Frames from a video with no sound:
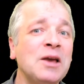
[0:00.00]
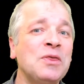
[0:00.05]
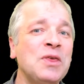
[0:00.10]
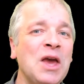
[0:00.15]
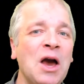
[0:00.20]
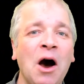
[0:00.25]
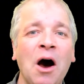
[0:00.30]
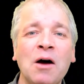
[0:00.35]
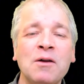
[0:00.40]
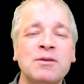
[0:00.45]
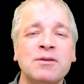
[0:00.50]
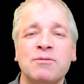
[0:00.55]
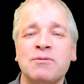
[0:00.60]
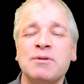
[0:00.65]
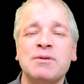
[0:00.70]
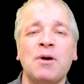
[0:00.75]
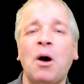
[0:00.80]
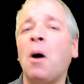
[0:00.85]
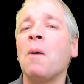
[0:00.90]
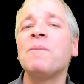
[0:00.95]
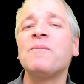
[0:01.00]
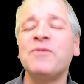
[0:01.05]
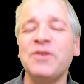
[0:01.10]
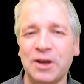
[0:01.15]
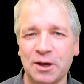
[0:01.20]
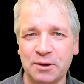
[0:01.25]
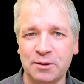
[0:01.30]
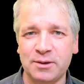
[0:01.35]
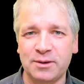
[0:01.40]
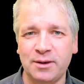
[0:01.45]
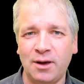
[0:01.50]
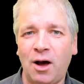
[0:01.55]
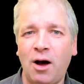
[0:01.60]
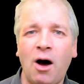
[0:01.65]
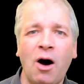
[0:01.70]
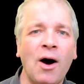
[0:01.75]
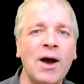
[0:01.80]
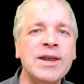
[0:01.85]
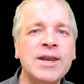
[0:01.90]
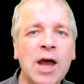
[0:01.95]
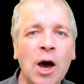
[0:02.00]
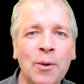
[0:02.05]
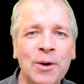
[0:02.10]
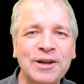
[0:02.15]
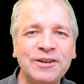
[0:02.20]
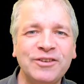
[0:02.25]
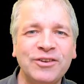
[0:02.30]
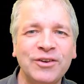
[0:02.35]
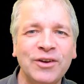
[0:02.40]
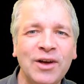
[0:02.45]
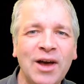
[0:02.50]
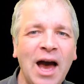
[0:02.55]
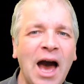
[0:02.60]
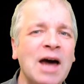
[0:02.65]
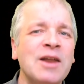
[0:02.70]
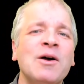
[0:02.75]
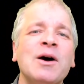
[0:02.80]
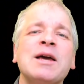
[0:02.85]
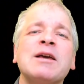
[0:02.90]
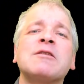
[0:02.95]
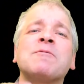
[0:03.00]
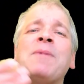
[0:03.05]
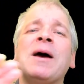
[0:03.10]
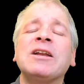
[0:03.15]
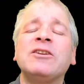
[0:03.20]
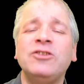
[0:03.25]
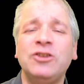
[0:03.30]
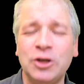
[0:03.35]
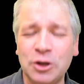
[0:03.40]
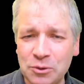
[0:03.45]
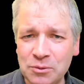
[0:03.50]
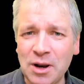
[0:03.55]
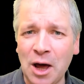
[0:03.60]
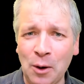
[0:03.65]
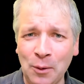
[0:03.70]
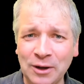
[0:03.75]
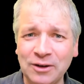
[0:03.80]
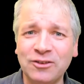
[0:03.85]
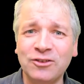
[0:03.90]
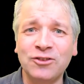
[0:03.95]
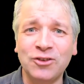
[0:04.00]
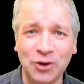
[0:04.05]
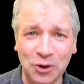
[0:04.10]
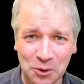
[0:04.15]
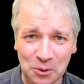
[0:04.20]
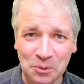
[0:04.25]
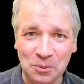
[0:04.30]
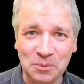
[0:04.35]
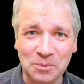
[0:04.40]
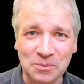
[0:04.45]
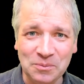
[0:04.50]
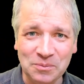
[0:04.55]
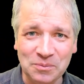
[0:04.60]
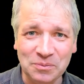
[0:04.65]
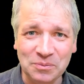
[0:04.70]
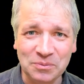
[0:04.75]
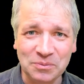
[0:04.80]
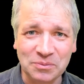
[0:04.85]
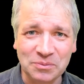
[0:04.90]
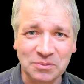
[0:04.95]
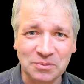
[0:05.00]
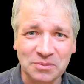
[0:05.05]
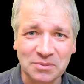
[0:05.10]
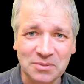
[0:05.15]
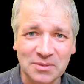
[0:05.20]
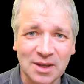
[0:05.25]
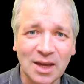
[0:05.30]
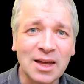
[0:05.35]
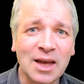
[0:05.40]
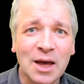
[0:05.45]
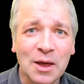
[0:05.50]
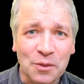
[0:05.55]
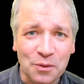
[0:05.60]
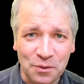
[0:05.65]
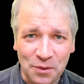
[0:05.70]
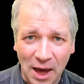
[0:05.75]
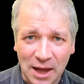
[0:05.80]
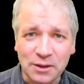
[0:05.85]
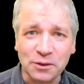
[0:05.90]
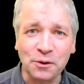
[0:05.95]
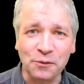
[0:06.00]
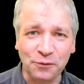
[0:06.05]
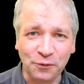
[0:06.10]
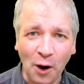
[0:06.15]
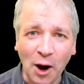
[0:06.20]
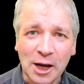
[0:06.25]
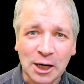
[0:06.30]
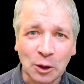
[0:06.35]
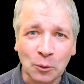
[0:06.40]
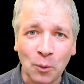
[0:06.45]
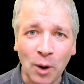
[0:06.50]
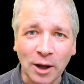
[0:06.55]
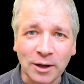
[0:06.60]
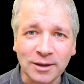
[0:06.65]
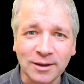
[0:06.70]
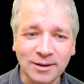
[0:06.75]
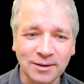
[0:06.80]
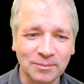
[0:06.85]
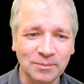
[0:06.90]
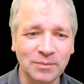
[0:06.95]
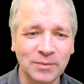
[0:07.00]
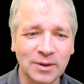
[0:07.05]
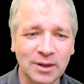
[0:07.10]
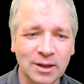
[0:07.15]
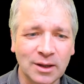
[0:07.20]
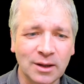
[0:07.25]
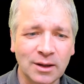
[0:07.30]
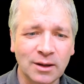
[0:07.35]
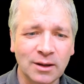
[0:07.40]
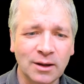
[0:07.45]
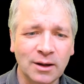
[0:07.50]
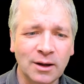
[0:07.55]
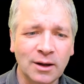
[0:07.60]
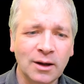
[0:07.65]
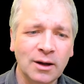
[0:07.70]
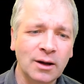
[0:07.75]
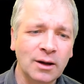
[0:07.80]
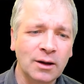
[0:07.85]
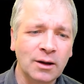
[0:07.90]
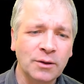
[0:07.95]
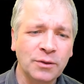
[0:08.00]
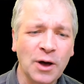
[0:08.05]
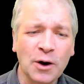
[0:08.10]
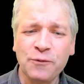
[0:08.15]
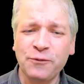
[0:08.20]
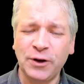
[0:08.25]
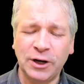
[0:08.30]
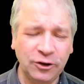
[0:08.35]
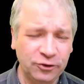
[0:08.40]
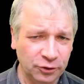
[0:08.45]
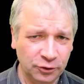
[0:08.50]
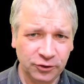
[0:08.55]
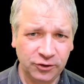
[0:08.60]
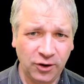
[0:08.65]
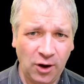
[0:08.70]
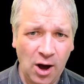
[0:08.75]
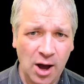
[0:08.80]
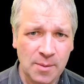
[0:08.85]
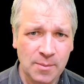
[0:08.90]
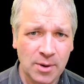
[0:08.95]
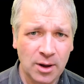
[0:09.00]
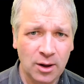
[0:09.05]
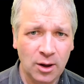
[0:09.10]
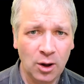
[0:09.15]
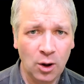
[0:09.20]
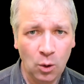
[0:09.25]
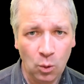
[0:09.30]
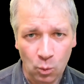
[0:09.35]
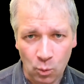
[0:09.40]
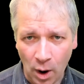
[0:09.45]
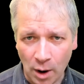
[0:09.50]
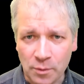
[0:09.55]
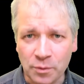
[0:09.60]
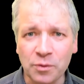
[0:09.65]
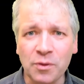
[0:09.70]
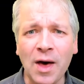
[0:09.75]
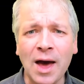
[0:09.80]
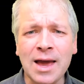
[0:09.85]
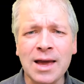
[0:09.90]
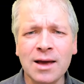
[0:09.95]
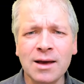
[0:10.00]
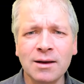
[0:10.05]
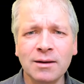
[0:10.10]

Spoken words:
the answer is obvious. I know it and I expect you know it too. Then the final one, they'll finish on time, won't they?